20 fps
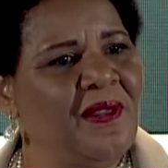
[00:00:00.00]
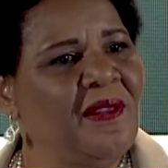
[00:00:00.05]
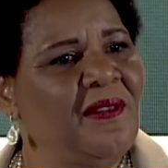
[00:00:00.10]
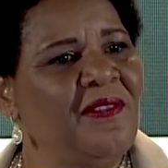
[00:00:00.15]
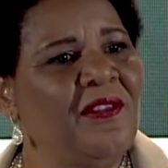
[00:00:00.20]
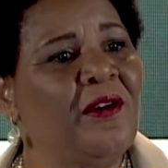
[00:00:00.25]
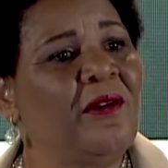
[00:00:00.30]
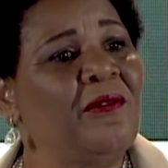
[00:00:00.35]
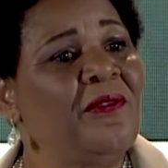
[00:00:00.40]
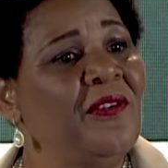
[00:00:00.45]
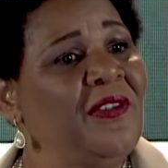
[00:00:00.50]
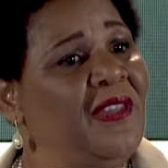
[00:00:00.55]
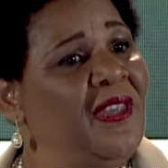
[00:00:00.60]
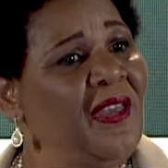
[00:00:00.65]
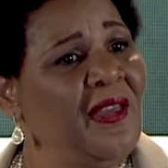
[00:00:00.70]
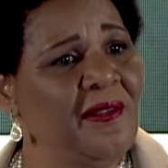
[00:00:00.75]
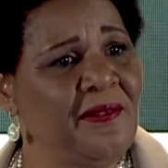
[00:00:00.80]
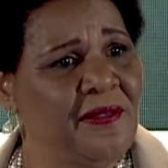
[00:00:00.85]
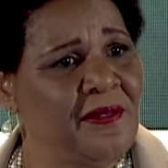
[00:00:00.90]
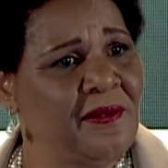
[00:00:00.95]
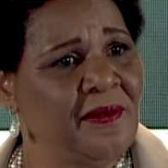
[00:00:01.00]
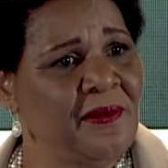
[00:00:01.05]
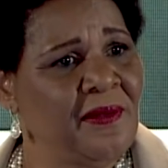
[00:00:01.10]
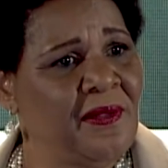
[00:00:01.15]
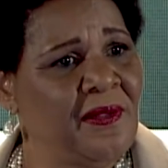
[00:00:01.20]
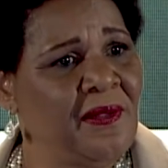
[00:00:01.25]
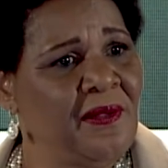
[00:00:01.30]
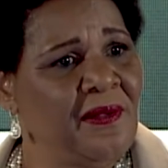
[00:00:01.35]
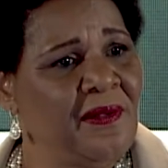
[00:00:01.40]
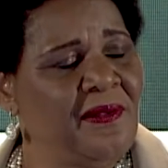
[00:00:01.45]
they'll forget.
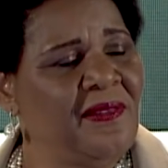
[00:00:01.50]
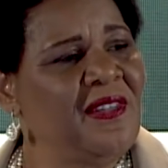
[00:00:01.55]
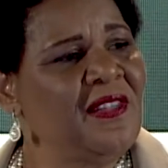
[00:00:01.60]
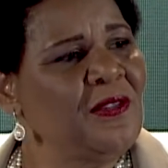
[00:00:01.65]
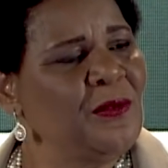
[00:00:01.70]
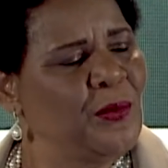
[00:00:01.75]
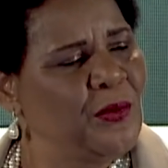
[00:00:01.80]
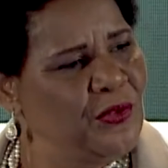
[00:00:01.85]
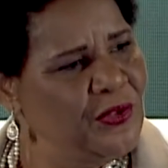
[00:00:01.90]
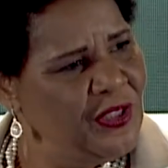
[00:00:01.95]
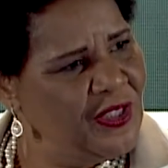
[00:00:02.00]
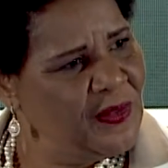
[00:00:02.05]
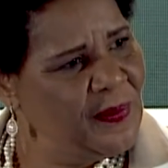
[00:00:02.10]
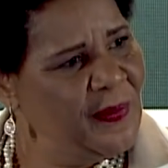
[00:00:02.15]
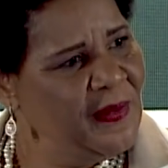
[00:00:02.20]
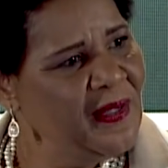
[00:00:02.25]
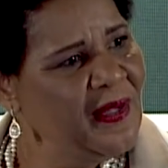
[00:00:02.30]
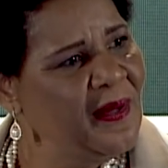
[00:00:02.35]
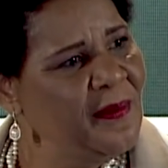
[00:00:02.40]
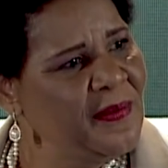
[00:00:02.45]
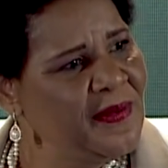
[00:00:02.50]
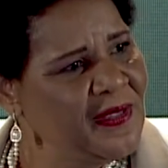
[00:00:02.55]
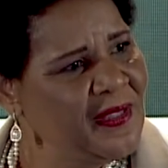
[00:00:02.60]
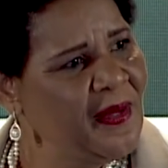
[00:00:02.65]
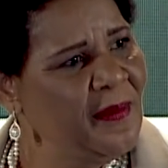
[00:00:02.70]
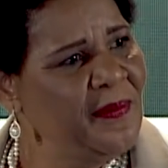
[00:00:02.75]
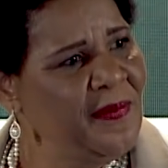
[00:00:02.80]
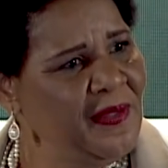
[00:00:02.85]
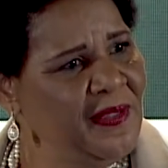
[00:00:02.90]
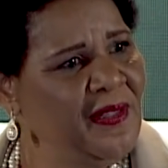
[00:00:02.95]
This will just become
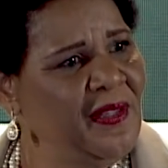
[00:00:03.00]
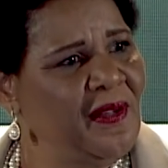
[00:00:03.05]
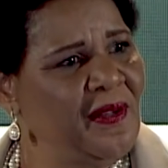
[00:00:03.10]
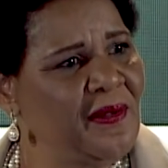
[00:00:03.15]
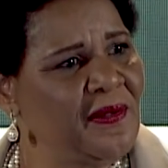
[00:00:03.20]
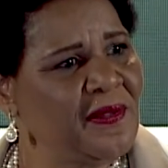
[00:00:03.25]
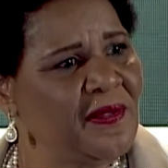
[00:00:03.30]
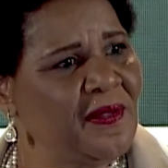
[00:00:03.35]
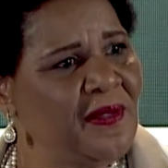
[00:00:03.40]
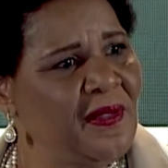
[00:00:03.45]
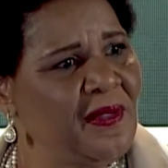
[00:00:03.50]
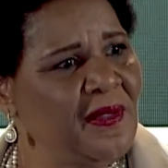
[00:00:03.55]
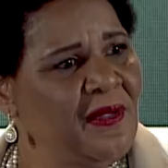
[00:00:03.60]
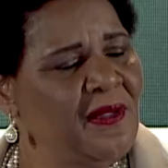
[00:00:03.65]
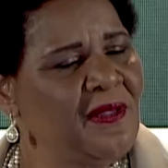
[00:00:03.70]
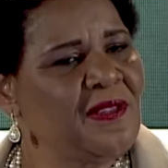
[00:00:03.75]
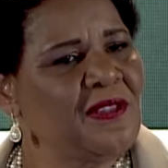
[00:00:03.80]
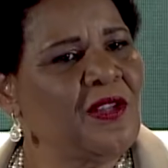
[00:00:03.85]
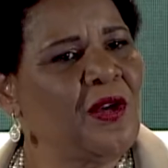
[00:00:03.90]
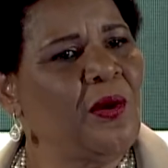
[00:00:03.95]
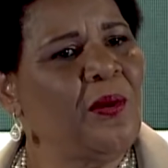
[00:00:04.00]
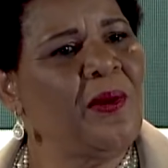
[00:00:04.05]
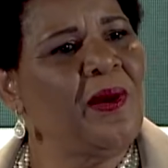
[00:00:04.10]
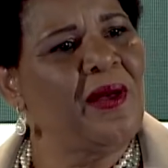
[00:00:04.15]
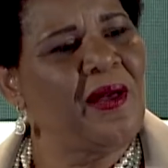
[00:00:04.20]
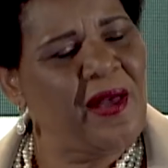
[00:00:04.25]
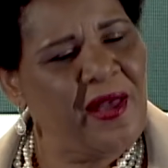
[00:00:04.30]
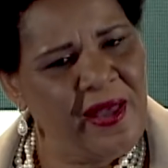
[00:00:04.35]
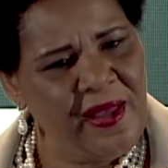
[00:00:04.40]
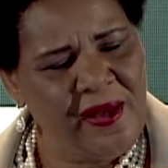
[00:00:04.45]
something else. So
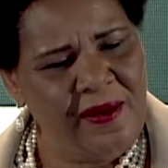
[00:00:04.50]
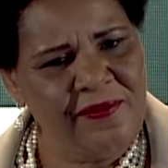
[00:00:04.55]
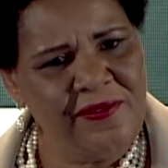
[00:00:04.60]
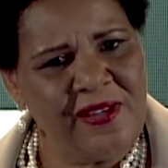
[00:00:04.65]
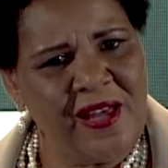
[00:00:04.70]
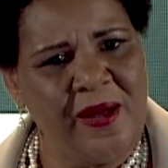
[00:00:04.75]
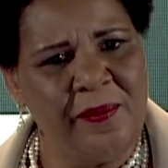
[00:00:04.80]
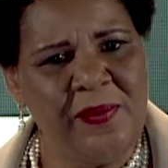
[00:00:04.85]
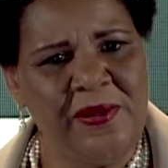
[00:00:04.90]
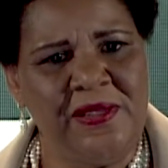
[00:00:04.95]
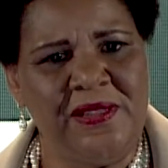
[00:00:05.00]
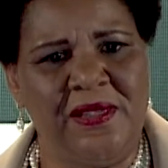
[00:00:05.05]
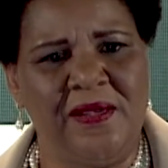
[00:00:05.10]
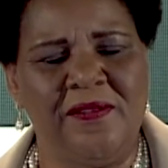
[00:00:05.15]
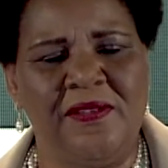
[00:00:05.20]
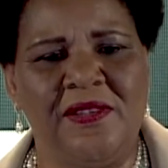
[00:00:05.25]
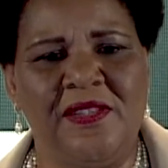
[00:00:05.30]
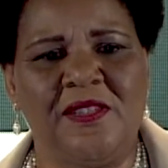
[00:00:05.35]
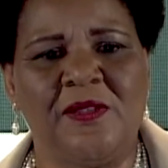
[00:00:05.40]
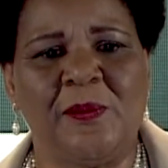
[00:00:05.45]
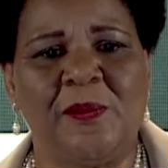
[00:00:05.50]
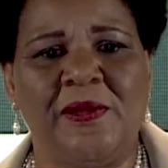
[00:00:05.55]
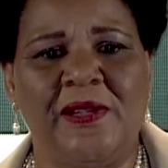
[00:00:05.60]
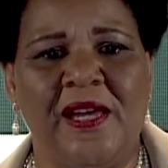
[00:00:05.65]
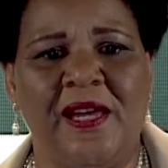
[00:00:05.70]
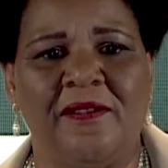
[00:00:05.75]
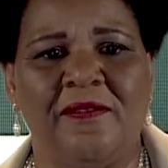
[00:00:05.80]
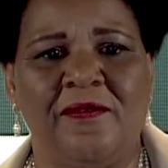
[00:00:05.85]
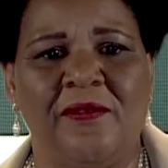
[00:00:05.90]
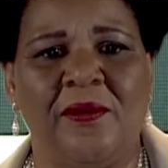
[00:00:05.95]
I have not been given this
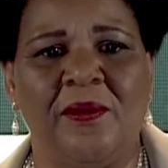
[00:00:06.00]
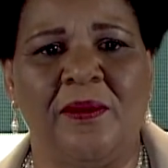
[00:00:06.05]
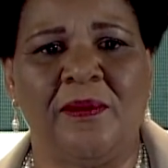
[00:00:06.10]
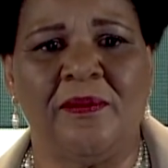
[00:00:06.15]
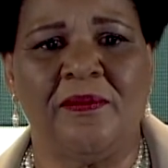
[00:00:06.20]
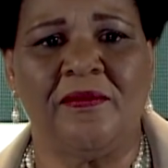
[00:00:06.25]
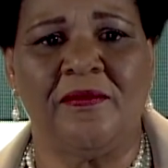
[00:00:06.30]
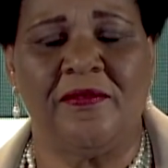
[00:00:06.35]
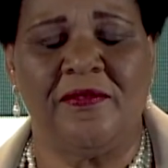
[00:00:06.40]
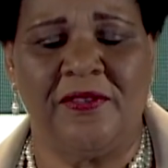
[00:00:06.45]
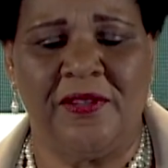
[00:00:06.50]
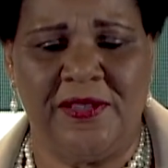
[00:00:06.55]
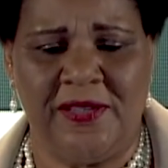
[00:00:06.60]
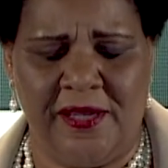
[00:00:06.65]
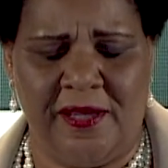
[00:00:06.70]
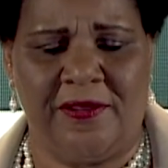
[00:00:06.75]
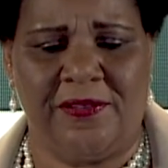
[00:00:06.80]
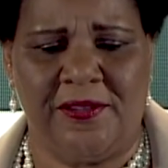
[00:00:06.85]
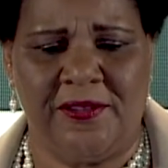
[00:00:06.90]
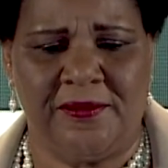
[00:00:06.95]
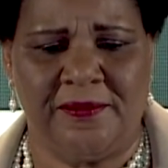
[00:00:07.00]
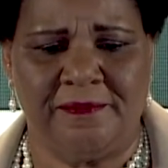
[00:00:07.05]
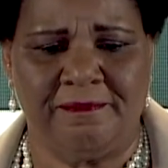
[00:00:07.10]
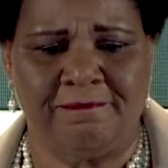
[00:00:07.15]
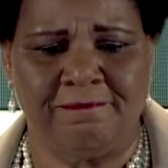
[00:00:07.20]
platform for nothing.